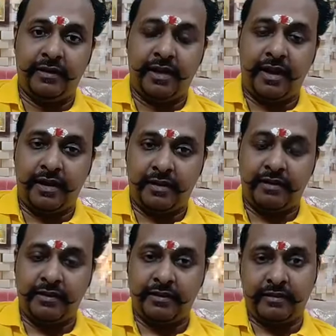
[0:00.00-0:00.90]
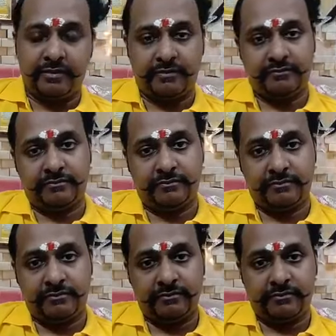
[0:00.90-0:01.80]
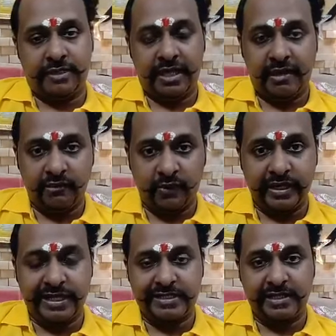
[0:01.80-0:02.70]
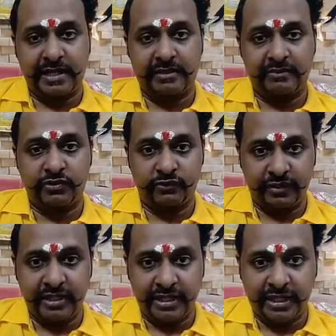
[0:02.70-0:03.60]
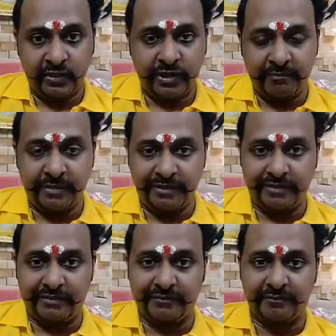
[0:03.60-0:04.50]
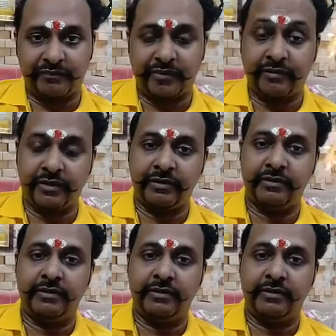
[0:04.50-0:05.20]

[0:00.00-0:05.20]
and uh, they have queries that should we really do MPT okay